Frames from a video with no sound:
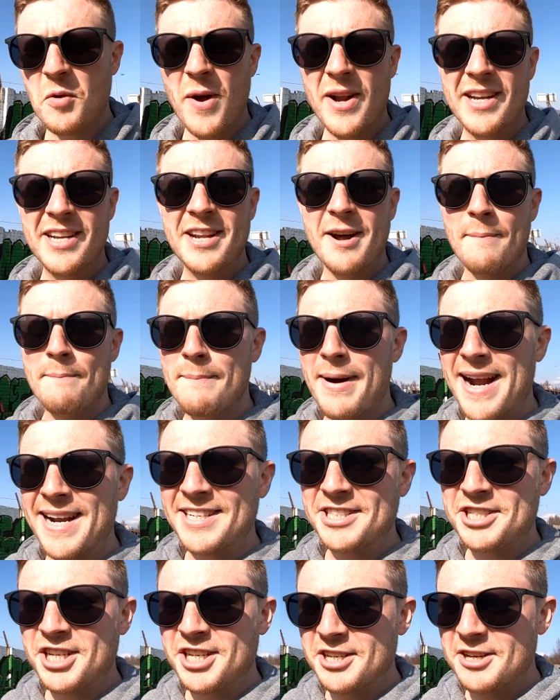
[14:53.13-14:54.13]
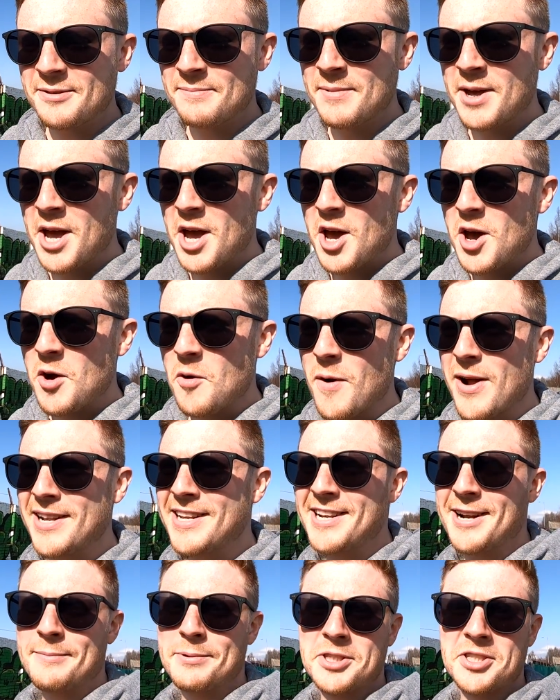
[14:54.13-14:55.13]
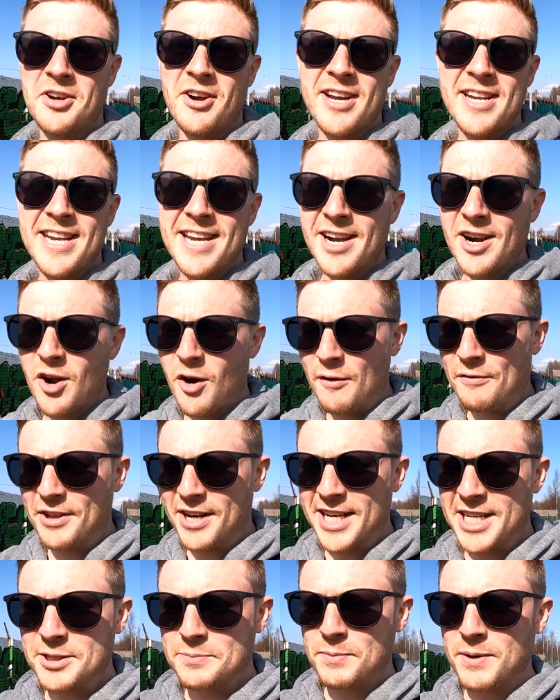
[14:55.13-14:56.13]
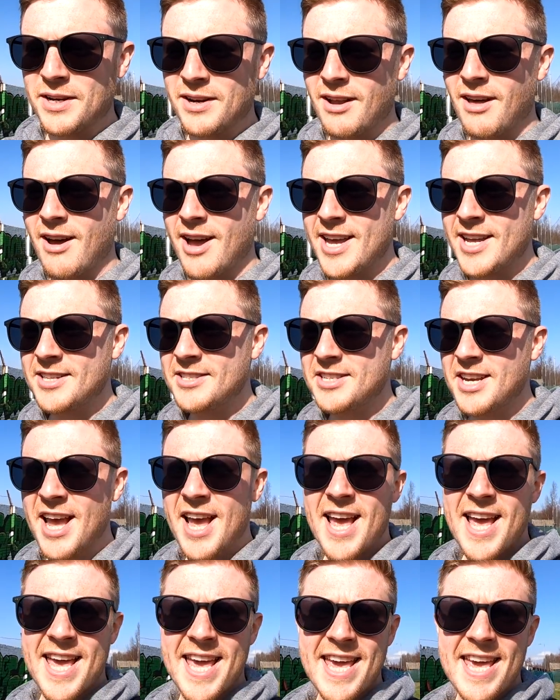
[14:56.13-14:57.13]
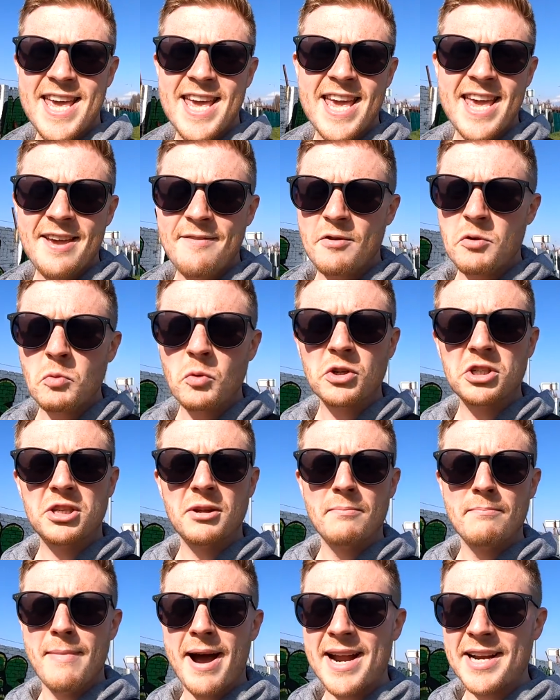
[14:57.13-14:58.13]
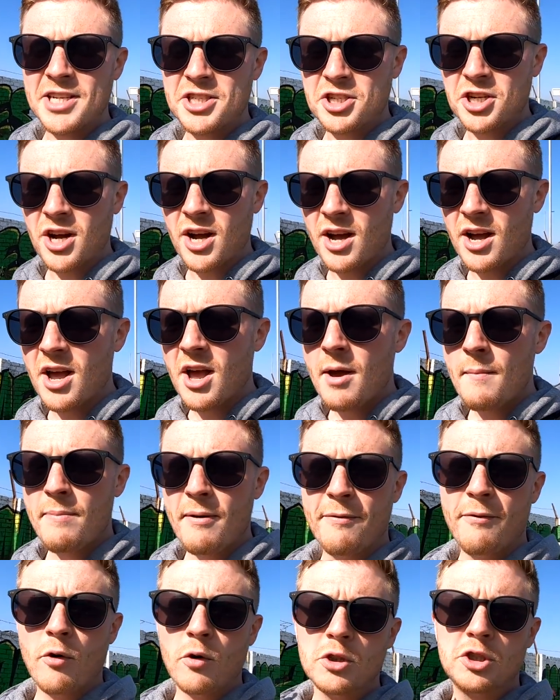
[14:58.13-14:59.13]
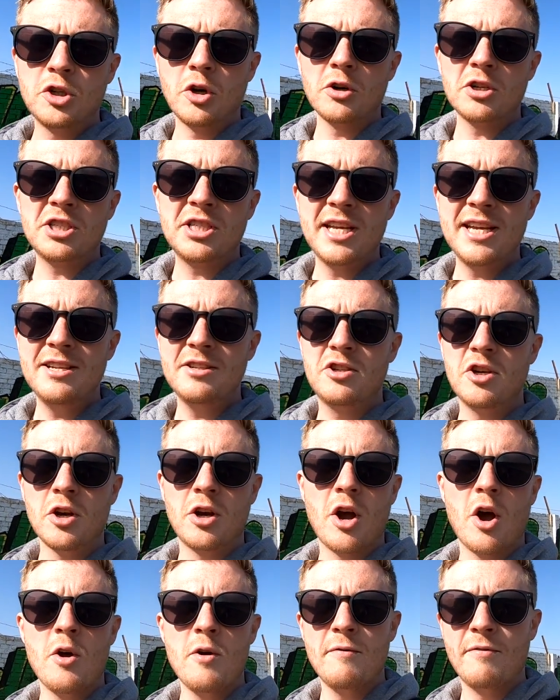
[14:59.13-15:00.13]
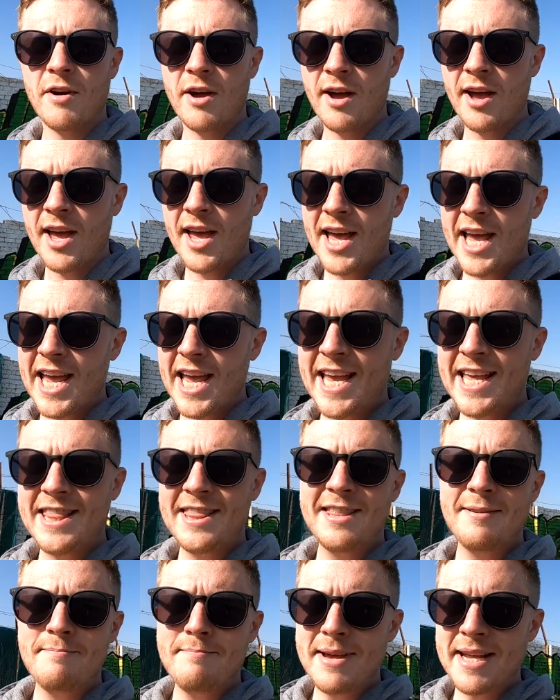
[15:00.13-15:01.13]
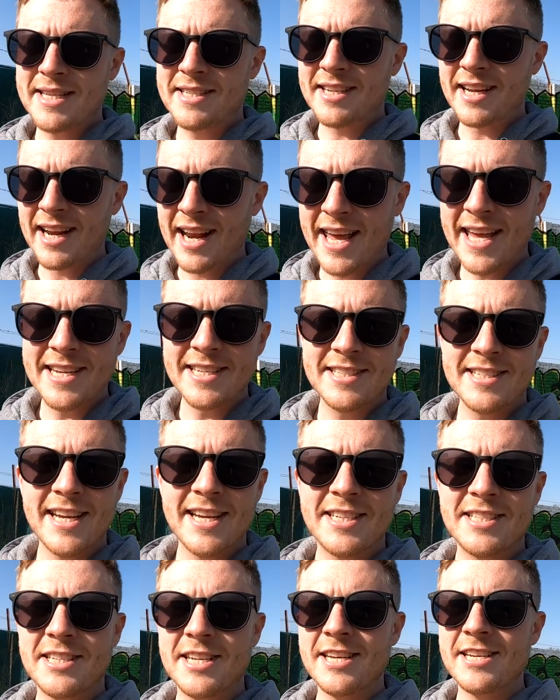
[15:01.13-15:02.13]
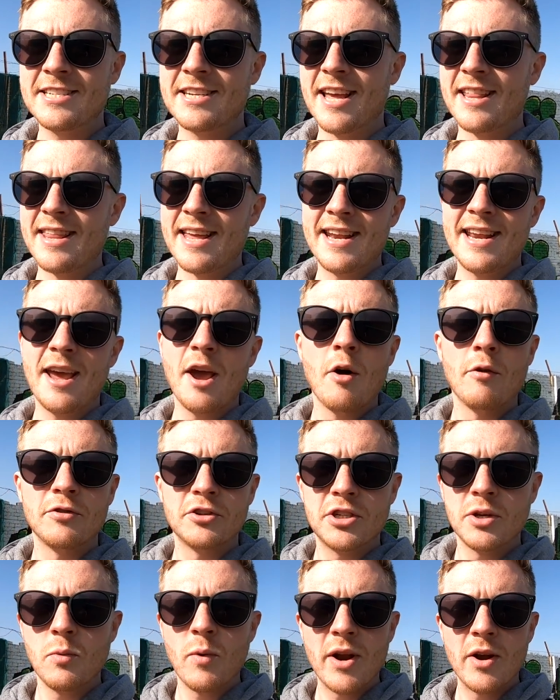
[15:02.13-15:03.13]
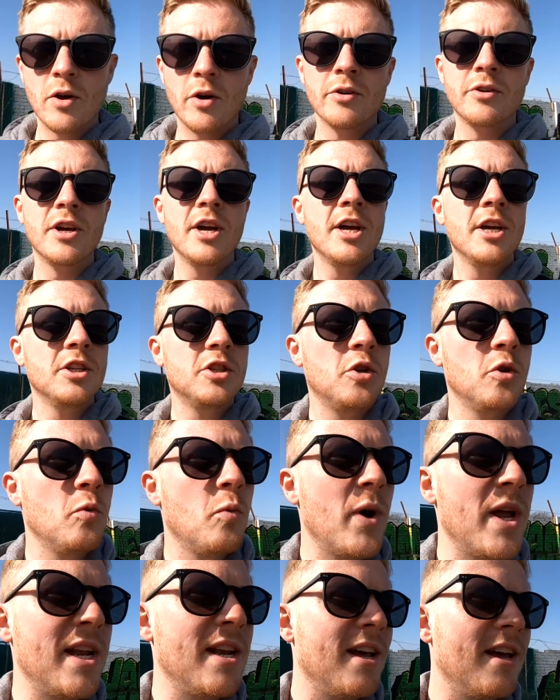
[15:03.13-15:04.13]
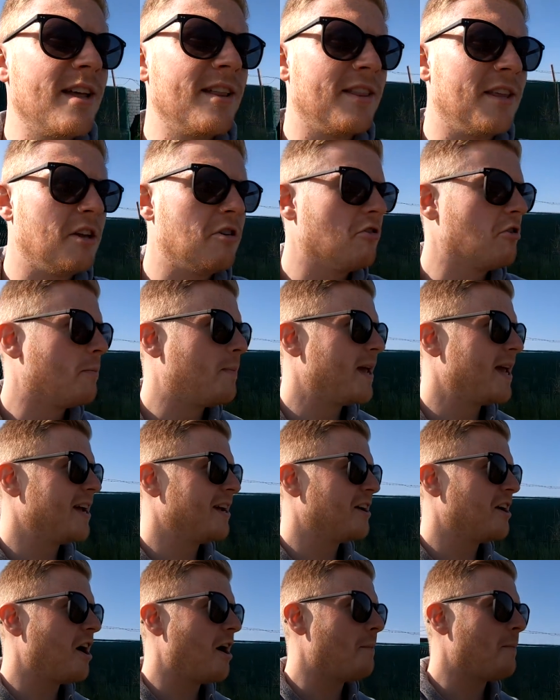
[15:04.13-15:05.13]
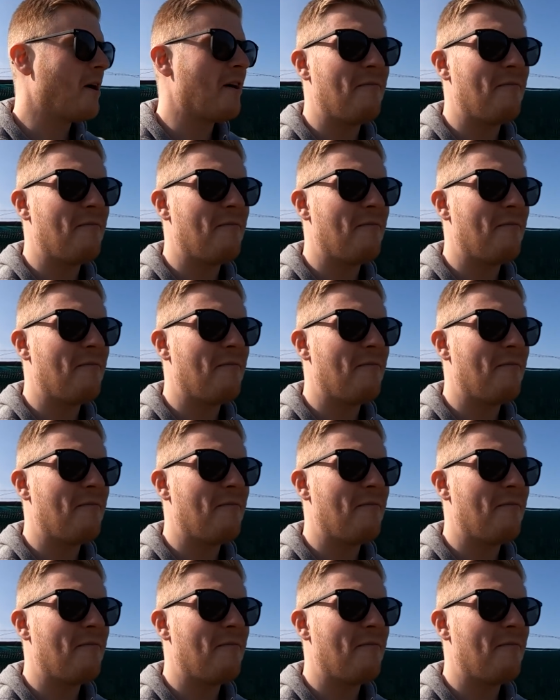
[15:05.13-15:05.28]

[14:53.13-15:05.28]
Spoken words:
who ended up managing them, who ended up signing a lot of the Lisbon Lions. He even was the manager before Jock Stein took over in the mid to late 60s, and then he obviously went on to win the European Cup.